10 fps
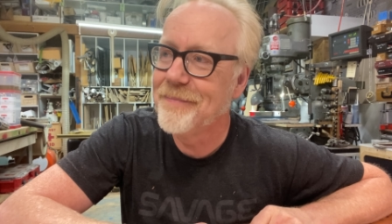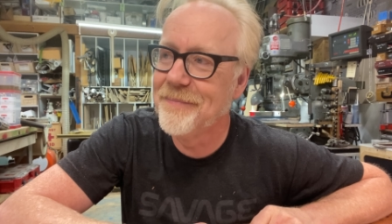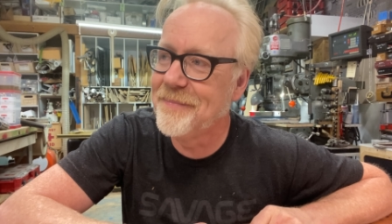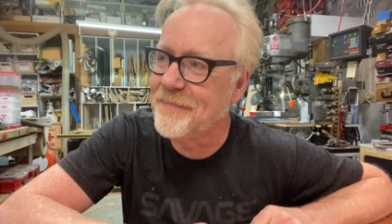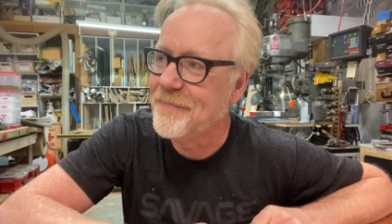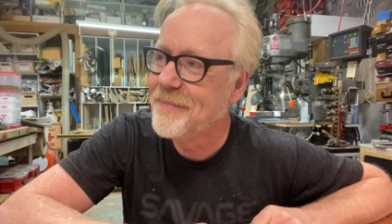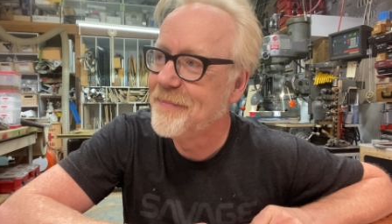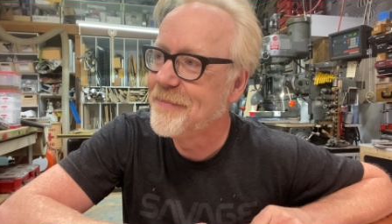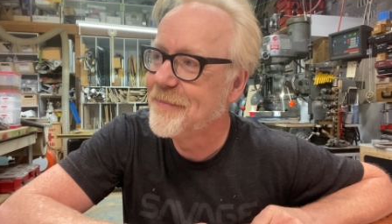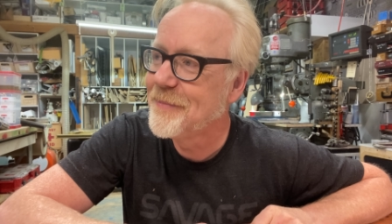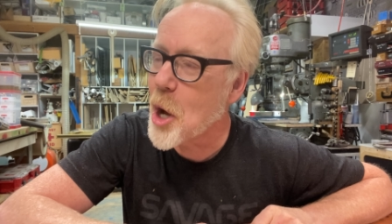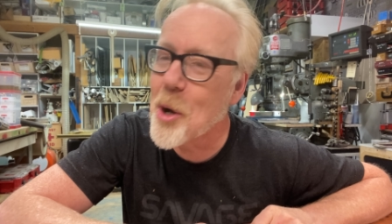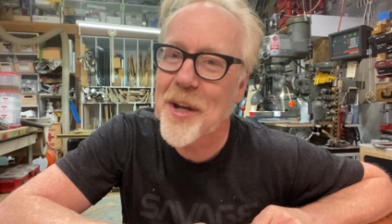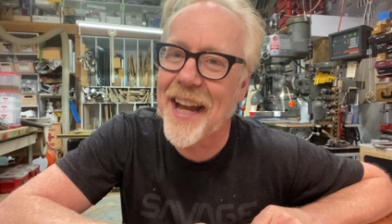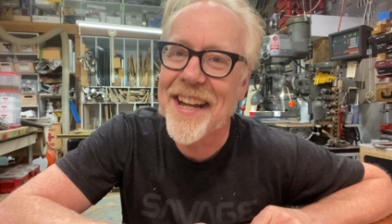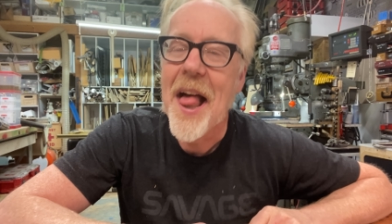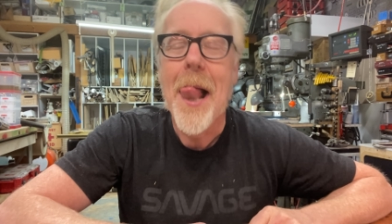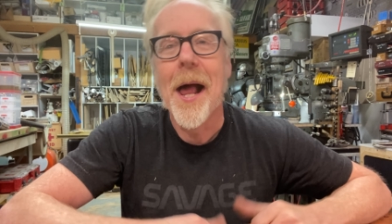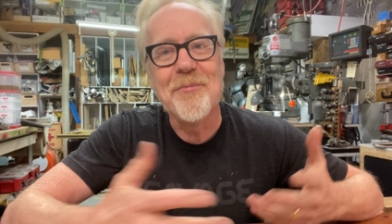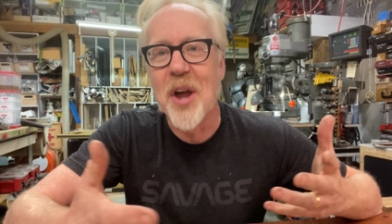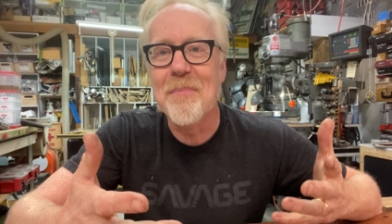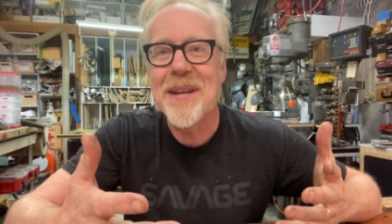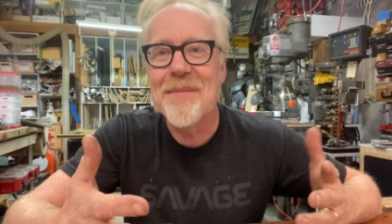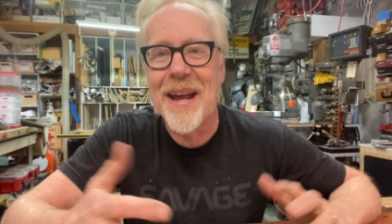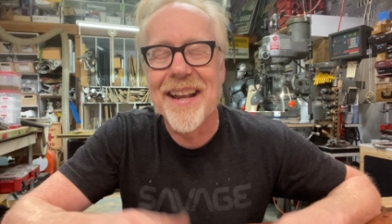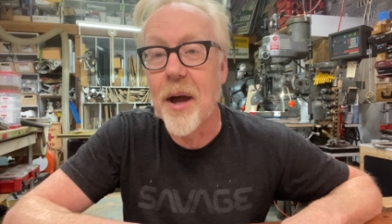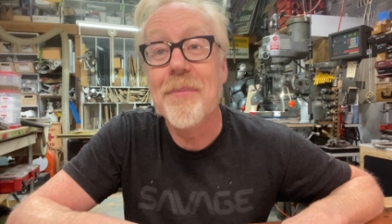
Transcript: Mm. Okay, I'm done being mad.